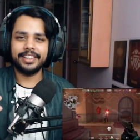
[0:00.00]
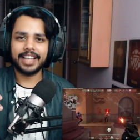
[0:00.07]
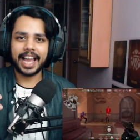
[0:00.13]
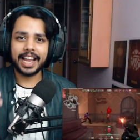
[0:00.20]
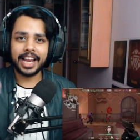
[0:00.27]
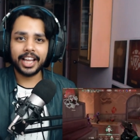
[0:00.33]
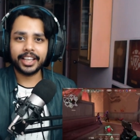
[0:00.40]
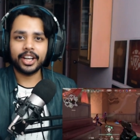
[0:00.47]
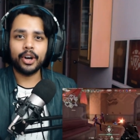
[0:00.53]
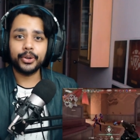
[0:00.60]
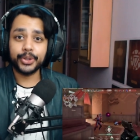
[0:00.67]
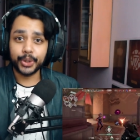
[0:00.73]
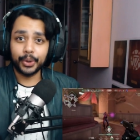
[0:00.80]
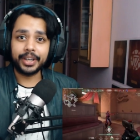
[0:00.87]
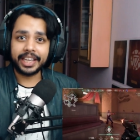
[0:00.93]
I like how
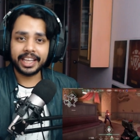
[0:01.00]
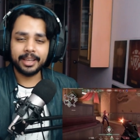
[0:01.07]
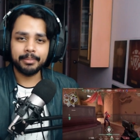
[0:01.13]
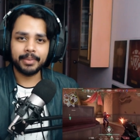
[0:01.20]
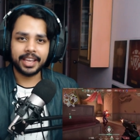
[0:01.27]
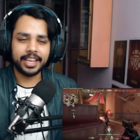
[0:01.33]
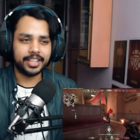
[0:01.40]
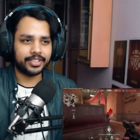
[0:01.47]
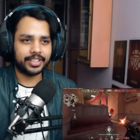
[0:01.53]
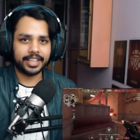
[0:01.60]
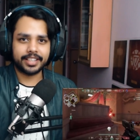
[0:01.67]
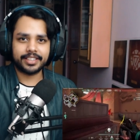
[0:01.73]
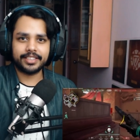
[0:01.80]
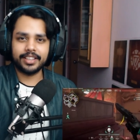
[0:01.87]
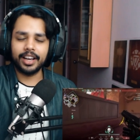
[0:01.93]
your team is
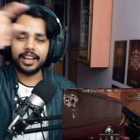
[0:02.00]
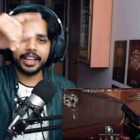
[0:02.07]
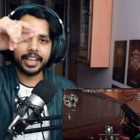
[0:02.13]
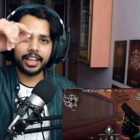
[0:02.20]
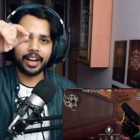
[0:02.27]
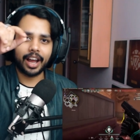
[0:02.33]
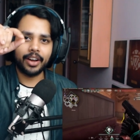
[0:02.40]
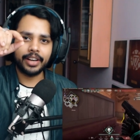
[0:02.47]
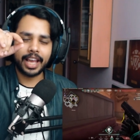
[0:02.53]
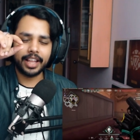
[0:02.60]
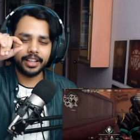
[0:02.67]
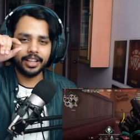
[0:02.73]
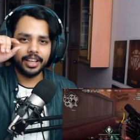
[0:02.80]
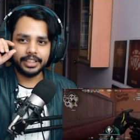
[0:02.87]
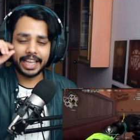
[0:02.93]
just circling around
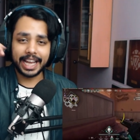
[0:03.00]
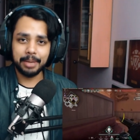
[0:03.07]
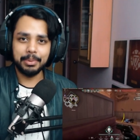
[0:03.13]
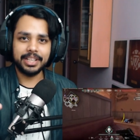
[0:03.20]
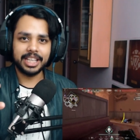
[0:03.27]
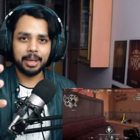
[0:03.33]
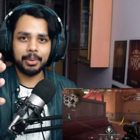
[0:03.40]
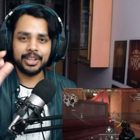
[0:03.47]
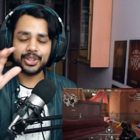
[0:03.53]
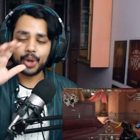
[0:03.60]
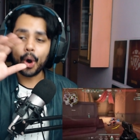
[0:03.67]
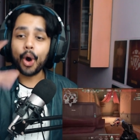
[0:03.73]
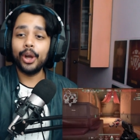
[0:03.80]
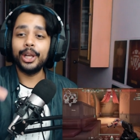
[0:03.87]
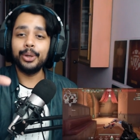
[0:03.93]
and the enemy team is
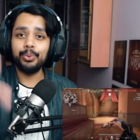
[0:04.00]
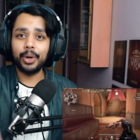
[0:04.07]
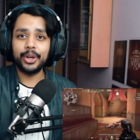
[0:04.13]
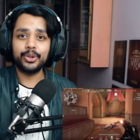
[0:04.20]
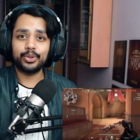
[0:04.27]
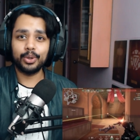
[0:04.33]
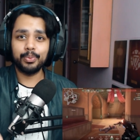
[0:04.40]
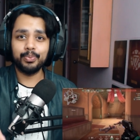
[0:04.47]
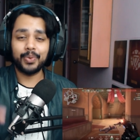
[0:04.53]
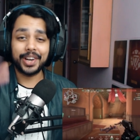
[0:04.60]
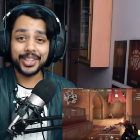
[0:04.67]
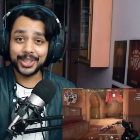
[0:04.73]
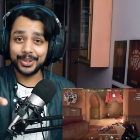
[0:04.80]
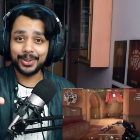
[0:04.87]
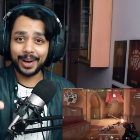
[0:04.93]
all in one room where
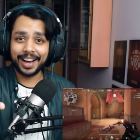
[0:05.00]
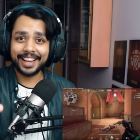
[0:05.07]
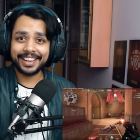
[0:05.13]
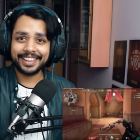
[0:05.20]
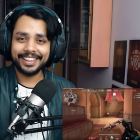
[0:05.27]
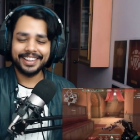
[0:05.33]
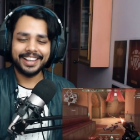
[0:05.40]
you are,